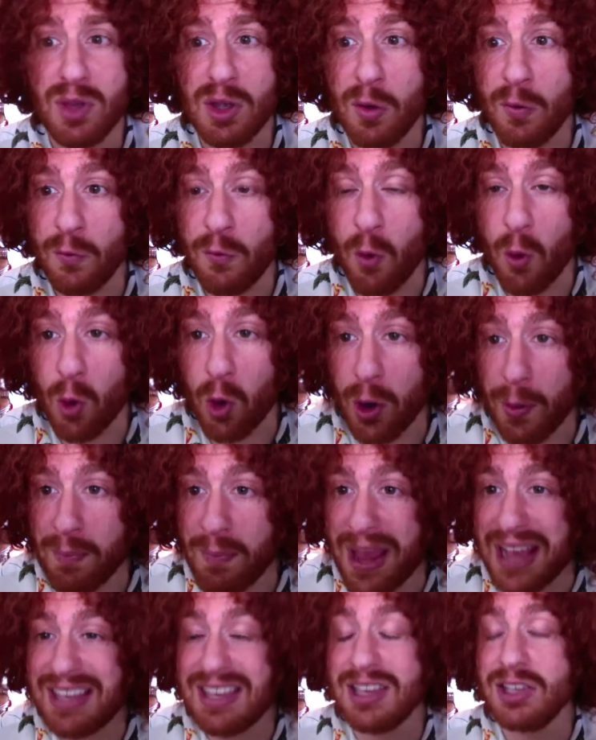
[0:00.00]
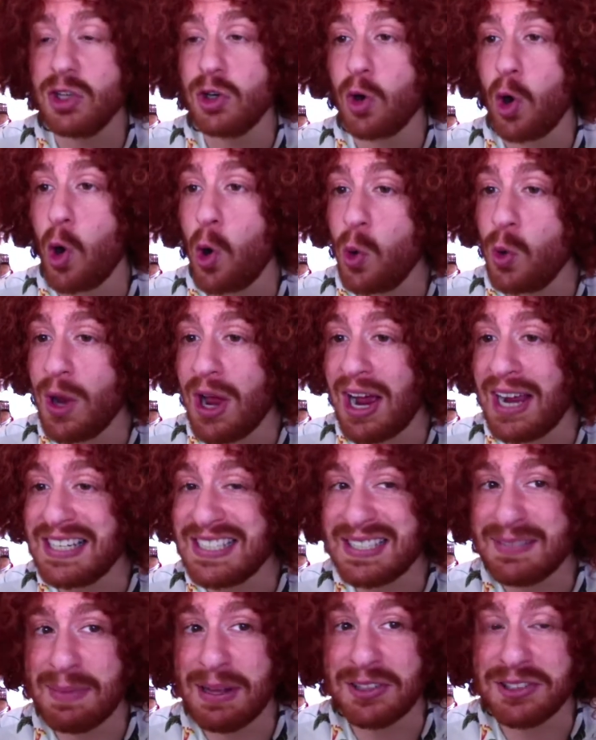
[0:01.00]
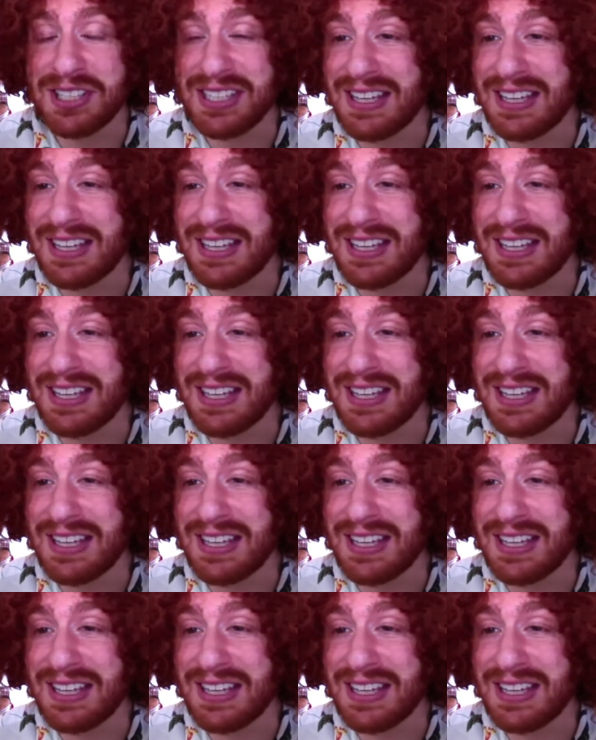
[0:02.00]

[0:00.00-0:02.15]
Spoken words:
for making your own ice melting